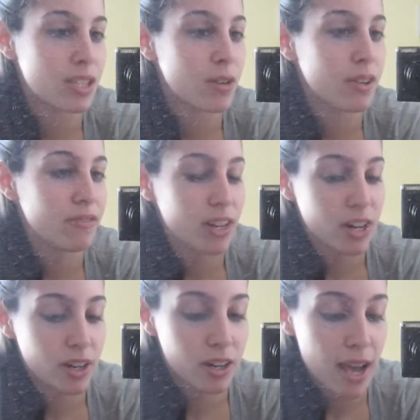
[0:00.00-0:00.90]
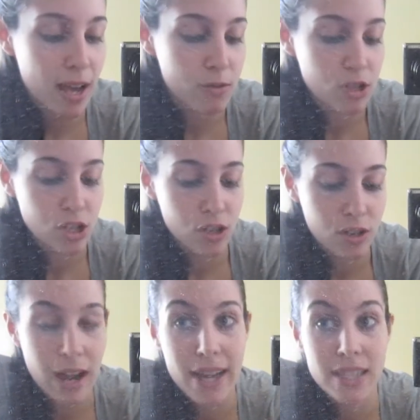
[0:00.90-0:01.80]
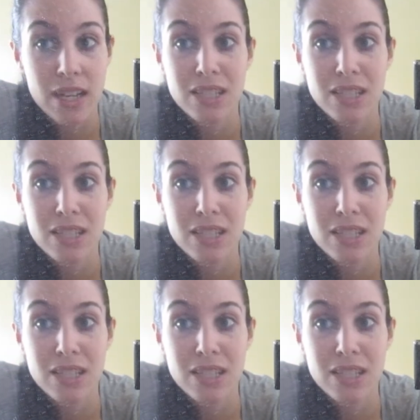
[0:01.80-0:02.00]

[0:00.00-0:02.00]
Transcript: So I figured I will show you guys